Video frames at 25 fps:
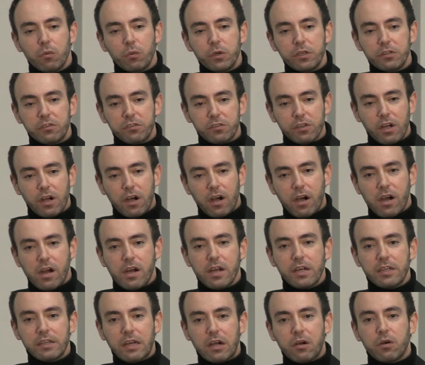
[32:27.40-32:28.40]
which
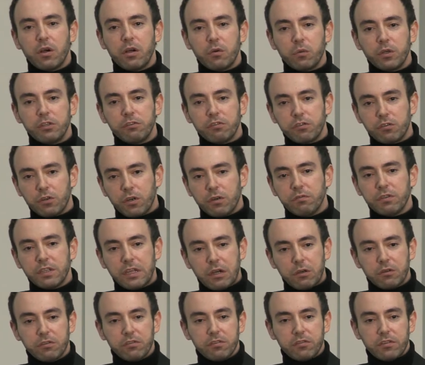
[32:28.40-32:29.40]
serve in
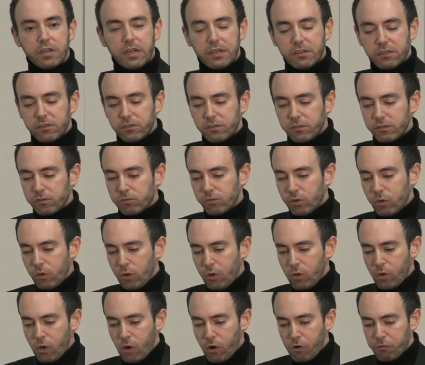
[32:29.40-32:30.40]
our society as the
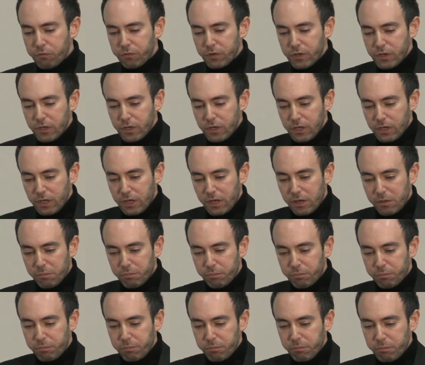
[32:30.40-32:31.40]
role of
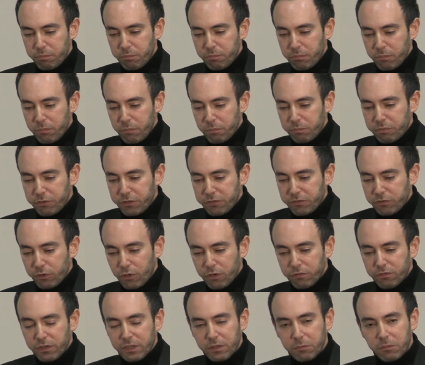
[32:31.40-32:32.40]

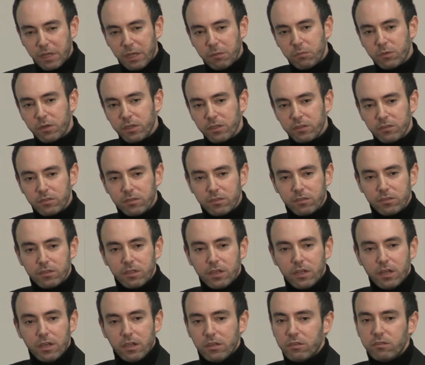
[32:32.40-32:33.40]
preserving memories
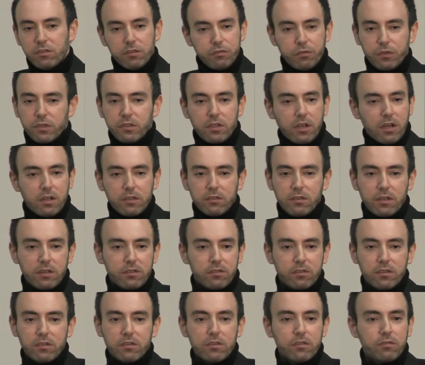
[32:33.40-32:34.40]
in different
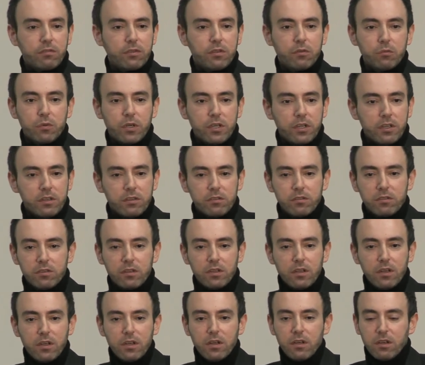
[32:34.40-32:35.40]
contexts and different ways.
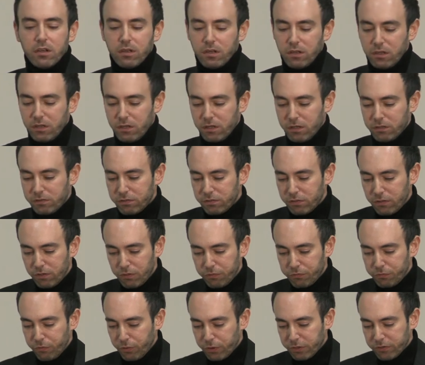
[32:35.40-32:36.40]

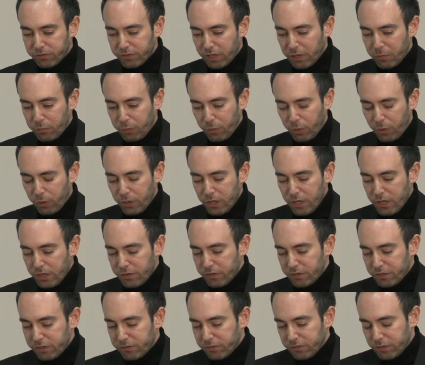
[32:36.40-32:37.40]
So, for example,
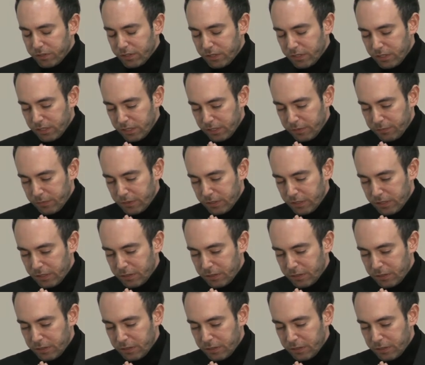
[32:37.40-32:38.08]
there is a